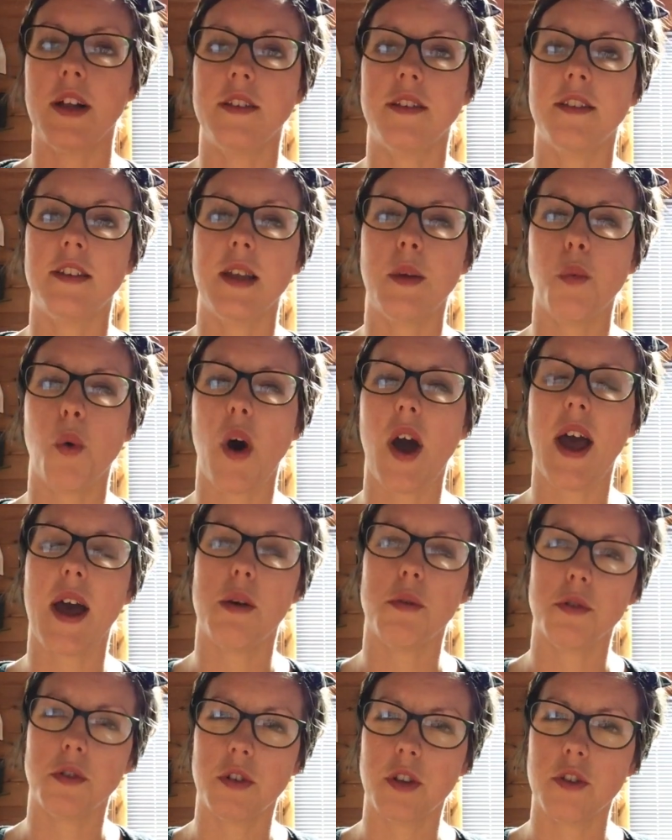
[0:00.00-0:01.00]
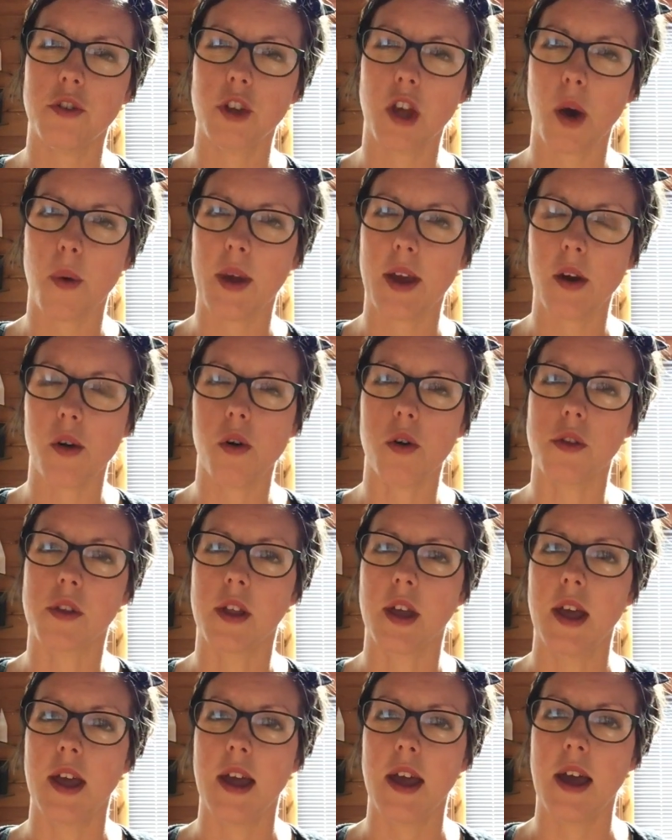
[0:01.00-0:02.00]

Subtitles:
and see what else is going on.